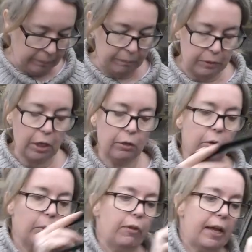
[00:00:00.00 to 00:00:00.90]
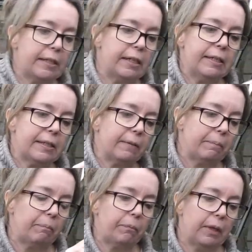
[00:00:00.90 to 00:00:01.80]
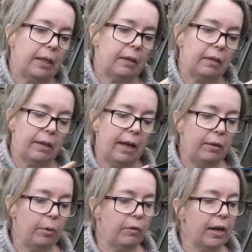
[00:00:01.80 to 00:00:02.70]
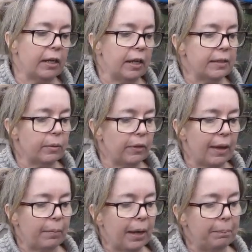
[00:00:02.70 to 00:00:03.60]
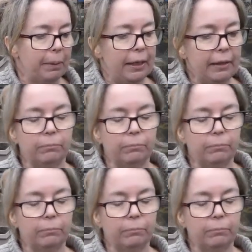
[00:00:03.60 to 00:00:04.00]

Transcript: Don't know what that is. Anyone recognise what that might be?